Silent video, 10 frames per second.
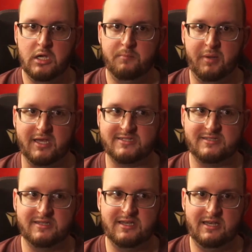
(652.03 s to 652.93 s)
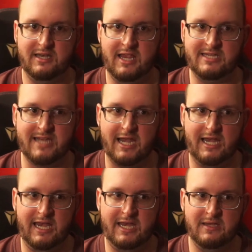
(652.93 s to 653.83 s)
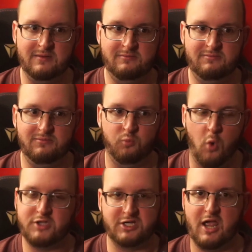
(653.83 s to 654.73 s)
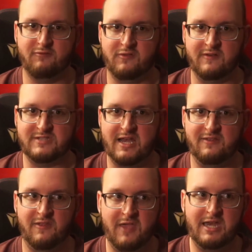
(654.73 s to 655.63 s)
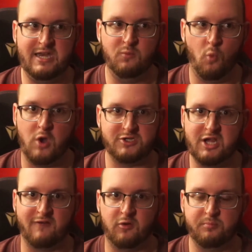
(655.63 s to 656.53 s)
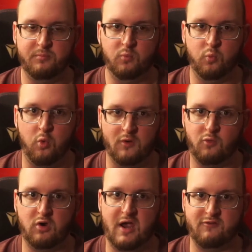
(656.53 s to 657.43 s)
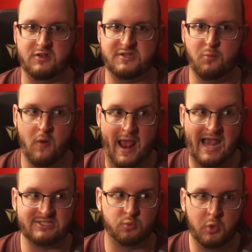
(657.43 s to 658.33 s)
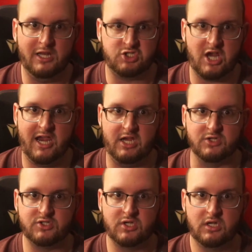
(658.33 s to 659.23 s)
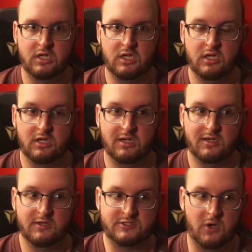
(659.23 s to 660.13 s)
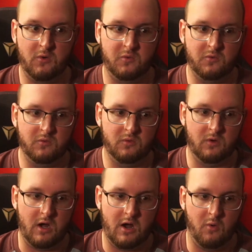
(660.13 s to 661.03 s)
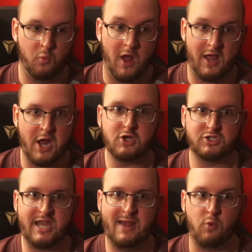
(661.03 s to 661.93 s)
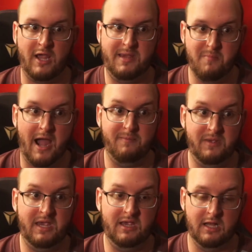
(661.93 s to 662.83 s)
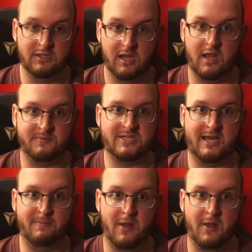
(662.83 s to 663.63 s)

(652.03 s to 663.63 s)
because he stated he didn't want to cover. They stated that they didn't want to cover World of Warcraft content anymore. That hasn't really changed. So while I understand why he might be a little upset about